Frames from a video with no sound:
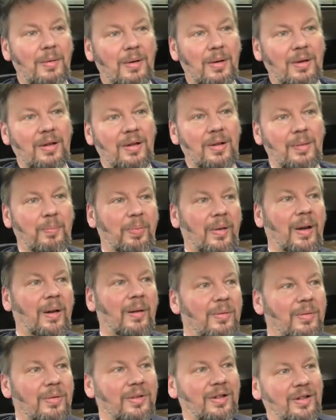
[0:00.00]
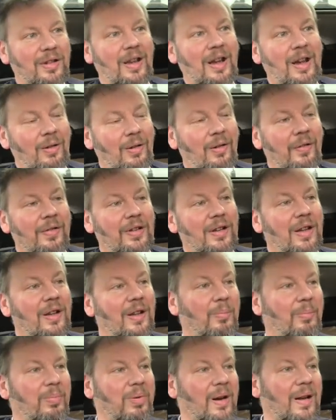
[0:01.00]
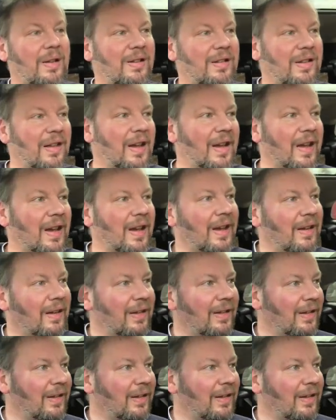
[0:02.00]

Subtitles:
because it blows out obviously compressed air.